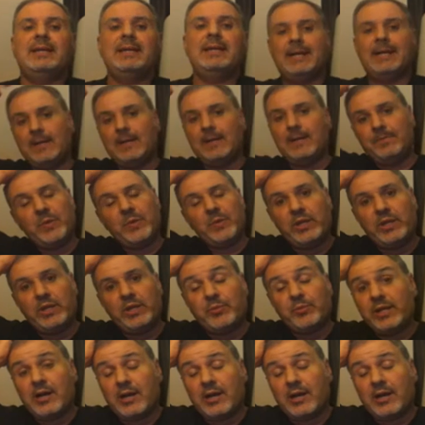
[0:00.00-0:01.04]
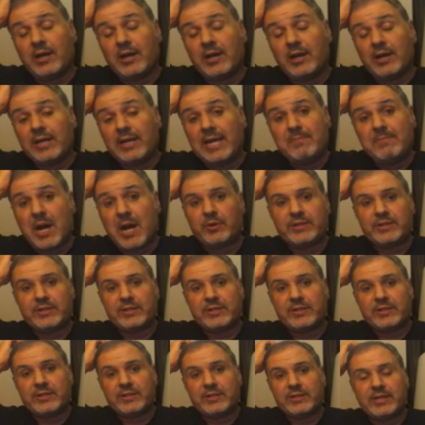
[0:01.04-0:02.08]
Um, we are putting on a
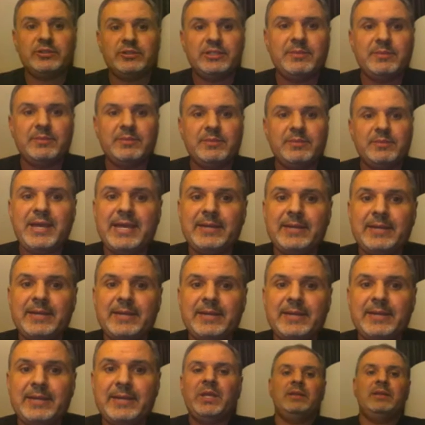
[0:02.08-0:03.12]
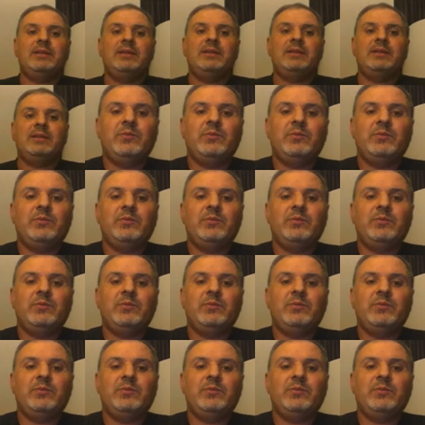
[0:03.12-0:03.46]
mock presidential debate.